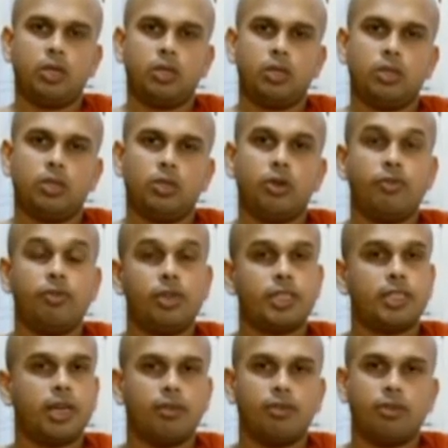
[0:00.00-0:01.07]
So if we
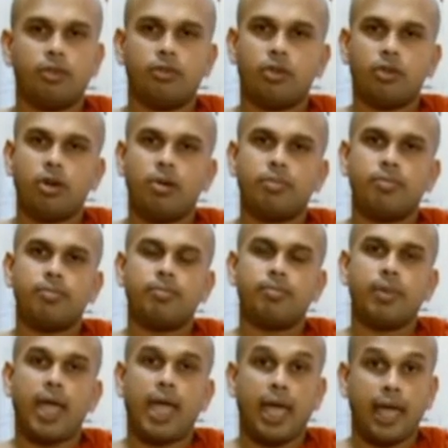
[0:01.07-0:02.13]
suffer
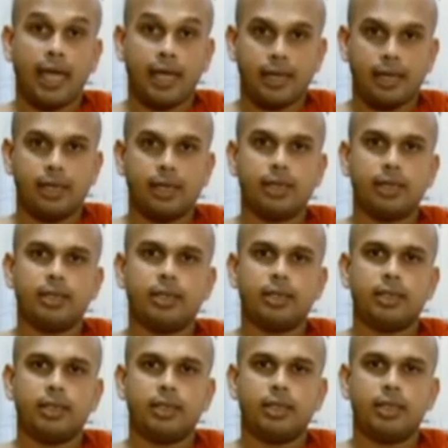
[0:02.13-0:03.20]
from anger,
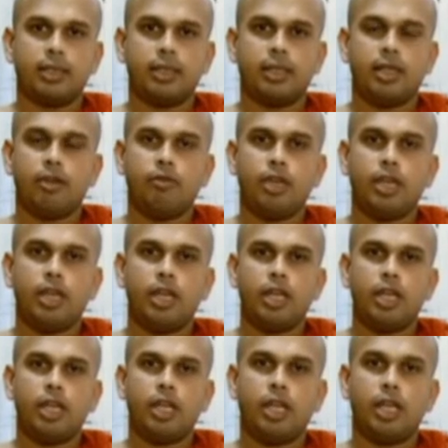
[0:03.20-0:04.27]
then
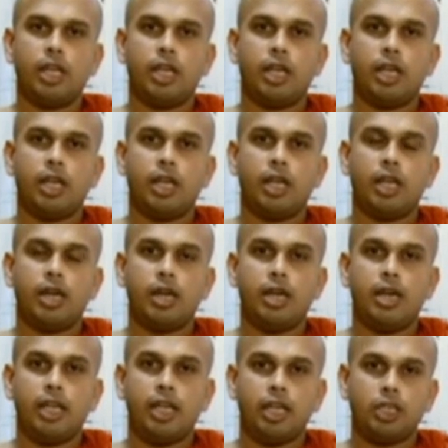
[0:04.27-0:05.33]
we
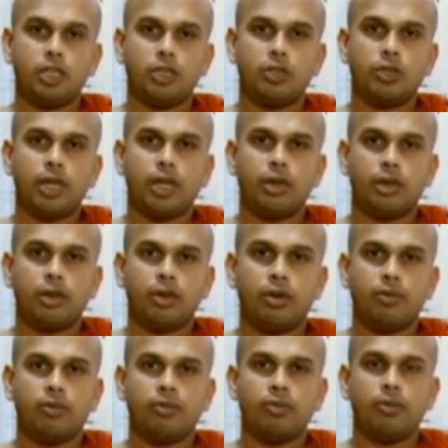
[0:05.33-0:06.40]
need to get rid
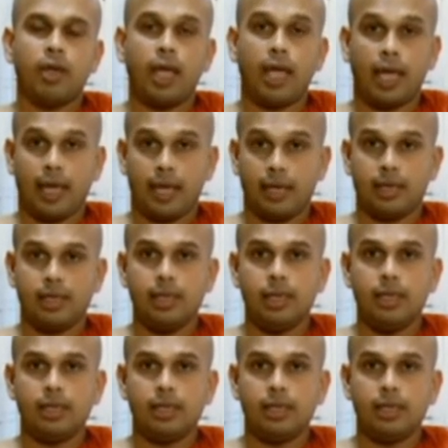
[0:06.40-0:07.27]
of anger.